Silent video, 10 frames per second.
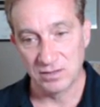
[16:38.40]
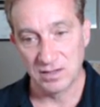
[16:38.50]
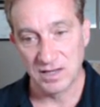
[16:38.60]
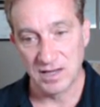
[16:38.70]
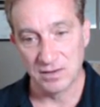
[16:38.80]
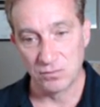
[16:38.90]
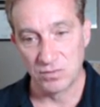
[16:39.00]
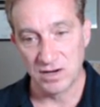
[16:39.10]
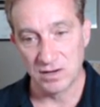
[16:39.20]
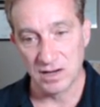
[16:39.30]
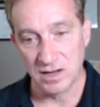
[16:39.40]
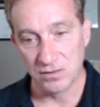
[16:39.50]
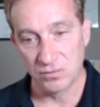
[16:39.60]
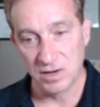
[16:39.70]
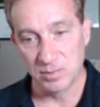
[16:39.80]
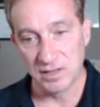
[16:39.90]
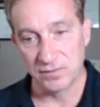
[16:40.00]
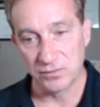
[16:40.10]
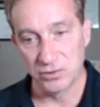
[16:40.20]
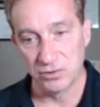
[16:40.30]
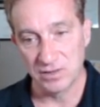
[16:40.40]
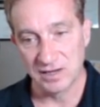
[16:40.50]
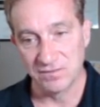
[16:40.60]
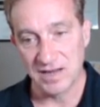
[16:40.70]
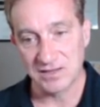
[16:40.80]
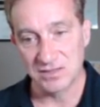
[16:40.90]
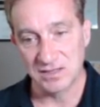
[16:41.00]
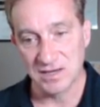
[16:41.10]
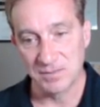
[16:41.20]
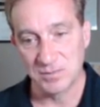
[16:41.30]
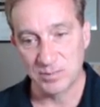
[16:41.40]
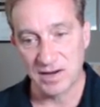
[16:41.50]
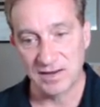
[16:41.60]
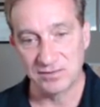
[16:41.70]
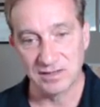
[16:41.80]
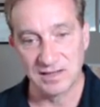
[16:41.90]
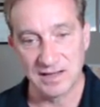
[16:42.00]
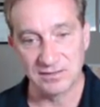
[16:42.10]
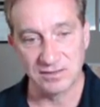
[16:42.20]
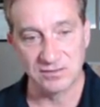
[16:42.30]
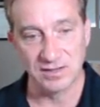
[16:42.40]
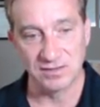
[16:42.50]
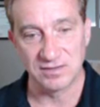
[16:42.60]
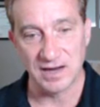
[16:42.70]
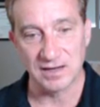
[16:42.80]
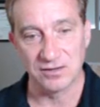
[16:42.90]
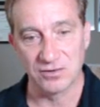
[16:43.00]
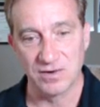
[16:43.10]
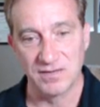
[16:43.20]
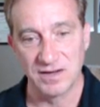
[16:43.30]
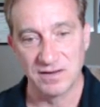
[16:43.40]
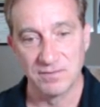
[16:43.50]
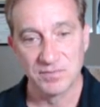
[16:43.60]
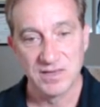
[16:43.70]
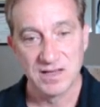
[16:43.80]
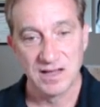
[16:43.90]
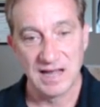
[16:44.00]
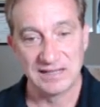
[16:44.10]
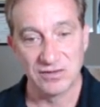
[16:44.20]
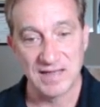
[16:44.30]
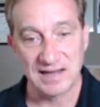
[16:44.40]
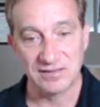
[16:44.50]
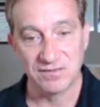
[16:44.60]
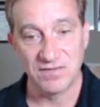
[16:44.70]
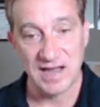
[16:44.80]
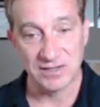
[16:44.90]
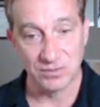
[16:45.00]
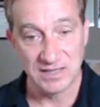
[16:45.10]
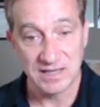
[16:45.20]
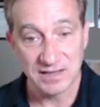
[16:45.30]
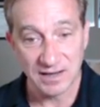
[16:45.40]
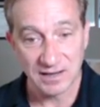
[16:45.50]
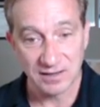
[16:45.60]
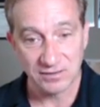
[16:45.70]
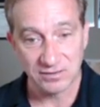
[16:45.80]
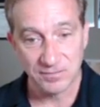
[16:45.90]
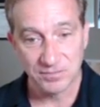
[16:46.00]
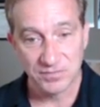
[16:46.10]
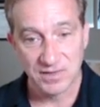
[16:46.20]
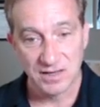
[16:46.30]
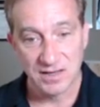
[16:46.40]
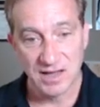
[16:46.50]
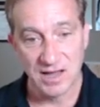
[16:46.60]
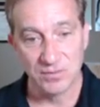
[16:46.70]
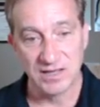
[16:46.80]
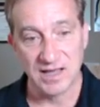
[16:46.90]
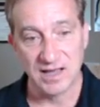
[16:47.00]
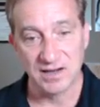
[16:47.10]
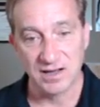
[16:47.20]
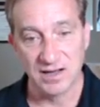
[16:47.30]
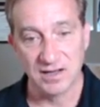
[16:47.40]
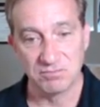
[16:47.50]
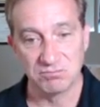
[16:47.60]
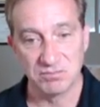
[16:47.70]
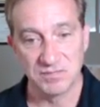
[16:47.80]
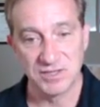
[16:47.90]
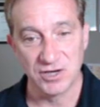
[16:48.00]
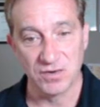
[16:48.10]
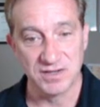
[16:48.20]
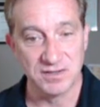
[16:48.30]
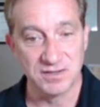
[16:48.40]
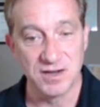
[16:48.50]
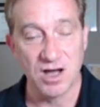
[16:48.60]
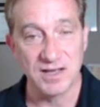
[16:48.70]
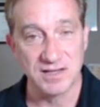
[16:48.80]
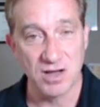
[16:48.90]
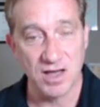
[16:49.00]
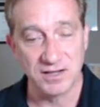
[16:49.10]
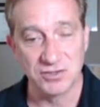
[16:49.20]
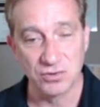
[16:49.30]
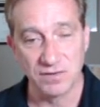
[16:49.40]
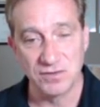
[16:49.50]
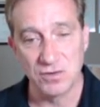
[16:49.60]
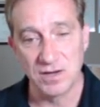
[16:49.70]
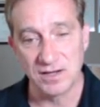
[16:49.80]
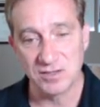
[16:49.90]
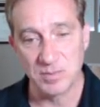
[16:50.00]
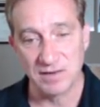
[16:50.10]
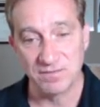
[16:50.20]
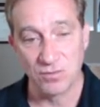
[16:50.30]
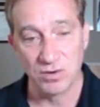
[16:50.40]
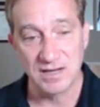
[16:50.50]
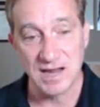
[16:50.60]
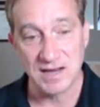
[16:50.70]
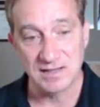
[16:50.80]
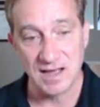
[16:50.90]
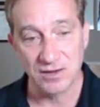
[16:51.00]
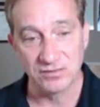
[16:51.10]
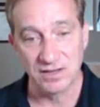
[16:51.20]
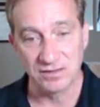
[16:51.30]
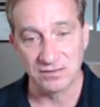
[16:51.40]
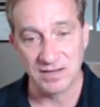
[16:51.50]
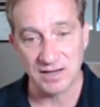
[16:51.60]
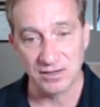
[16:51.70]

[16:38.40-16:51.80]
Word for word: uh, ripple it through, convexity times price gets us to the second derivative. And so that's in fact what he does. And we get, uh, you know, a non-intuitive units, but 48,000 of the second derivative